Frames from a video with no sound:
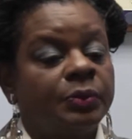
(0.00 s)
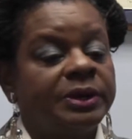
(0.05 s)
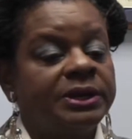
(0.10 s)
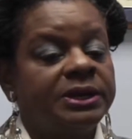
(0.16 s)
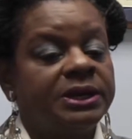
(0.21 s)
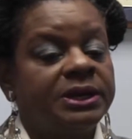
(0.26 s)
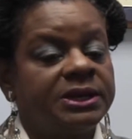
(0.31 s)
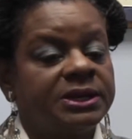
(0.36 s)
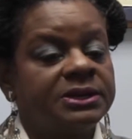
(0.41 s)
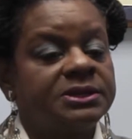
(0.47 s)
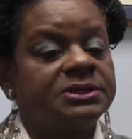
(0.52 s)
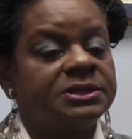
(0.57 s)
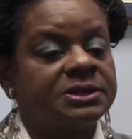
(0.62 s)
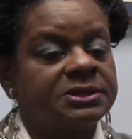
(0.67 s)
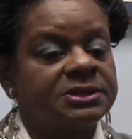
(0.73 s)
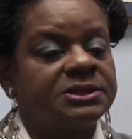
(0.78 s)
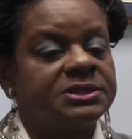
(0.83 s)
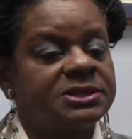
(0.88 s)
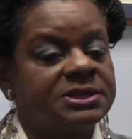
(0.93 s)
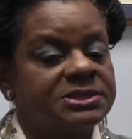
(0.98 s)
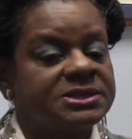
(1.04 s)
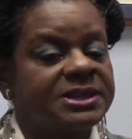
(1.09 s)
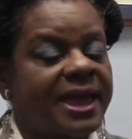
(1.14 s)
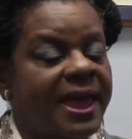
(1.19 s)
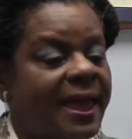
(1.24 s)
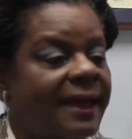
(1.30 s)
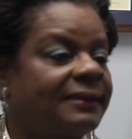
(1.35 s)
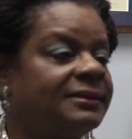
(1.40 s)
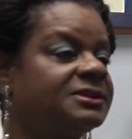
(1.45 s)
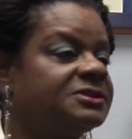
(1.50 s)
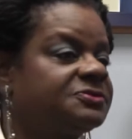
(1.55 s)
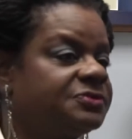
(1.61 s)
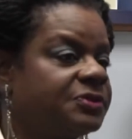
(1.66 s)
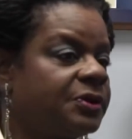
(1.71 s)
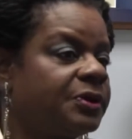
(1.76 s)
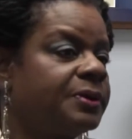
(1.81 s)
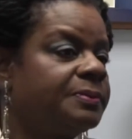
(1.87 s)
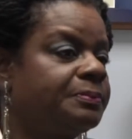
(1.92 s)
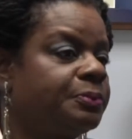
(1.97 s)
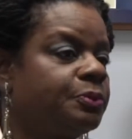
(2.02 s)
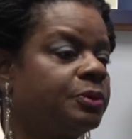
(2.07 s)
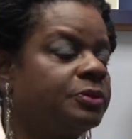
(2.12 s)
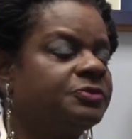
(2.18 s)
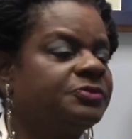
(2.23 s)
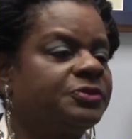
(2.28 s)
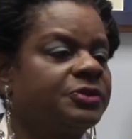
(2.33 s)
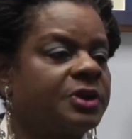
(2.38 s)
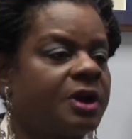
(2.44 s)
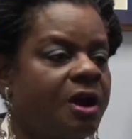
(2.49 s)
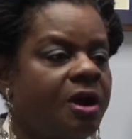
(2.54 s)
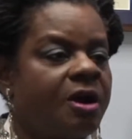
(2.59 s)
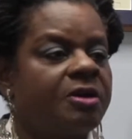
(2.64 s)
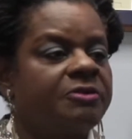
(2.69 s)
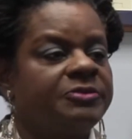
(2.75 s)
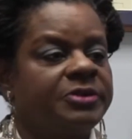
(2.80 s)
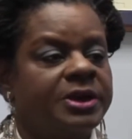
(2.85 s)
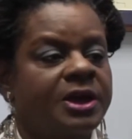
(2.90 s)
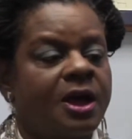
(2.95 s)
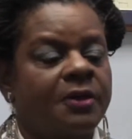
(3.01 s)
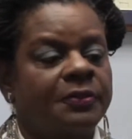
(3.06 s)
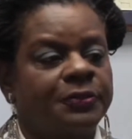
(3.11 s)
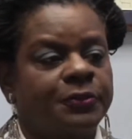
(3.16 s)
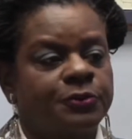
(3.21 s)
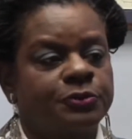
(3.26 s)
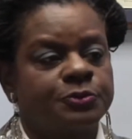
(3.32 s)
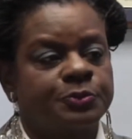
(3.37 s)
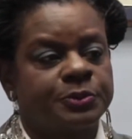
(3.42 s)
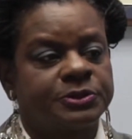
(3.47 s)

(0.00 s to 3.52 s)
we needed, this act is very important for carving out those